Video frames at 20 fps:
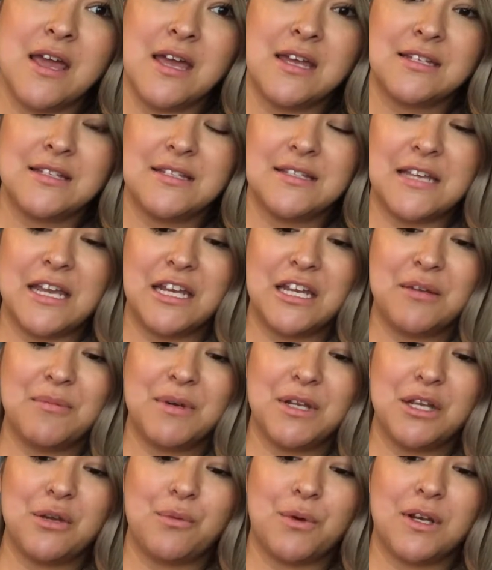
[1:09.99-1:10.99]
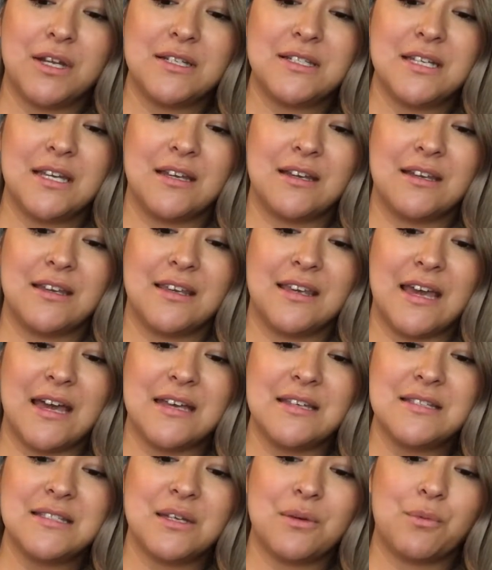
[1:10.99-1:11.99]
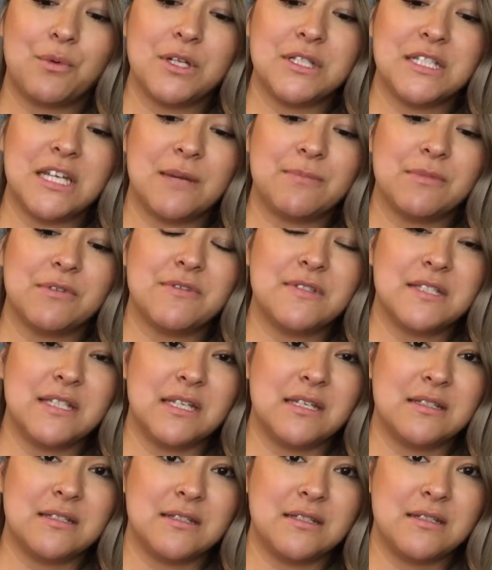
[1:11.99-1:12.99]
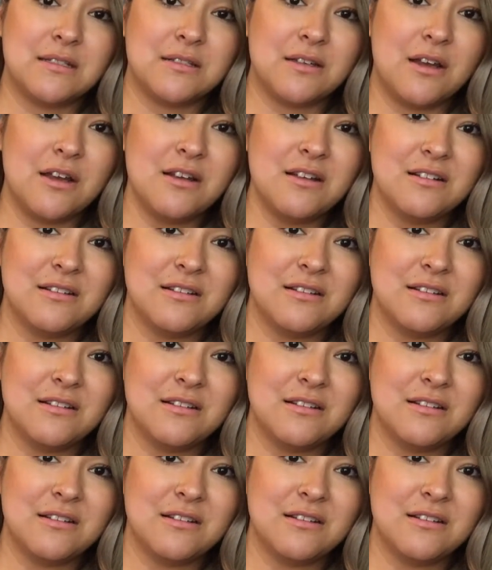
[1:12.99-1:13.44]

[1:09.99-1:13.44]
Does anybody want to take a guess at what type of seeds these are?